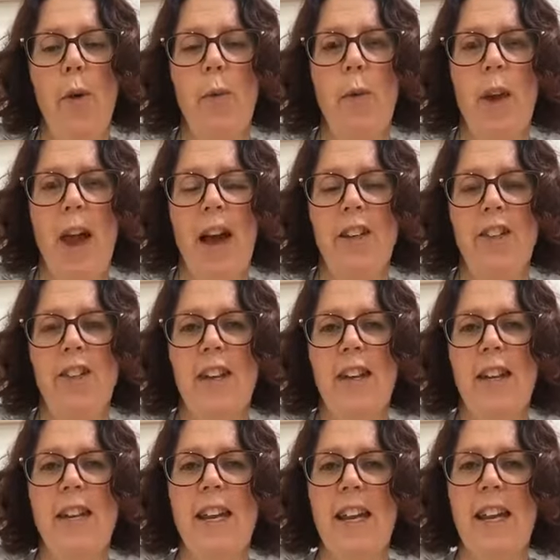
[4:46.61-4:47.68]
we
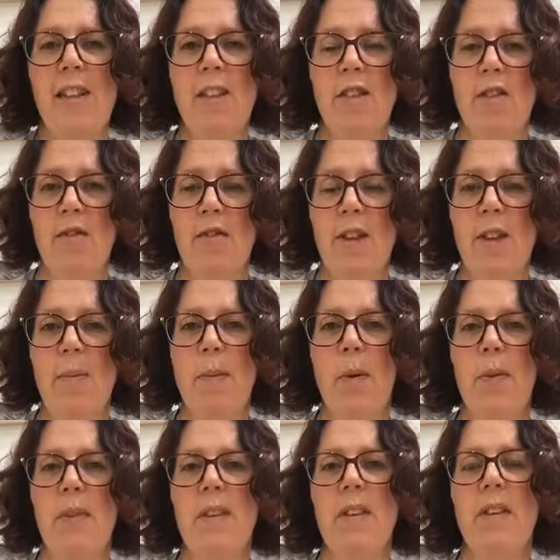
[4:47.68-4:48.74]
actually need to
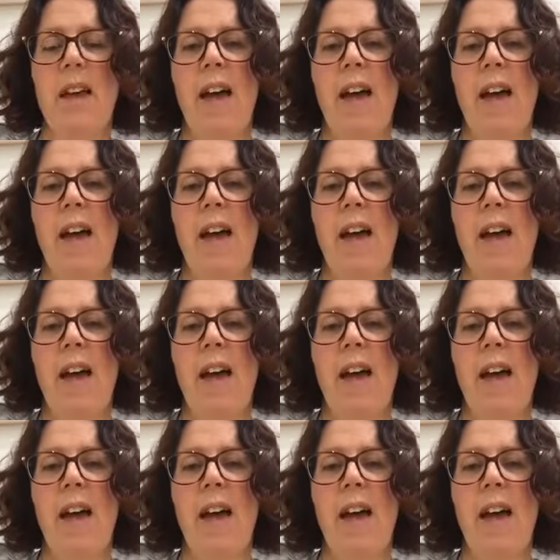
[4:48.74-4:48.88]
respond to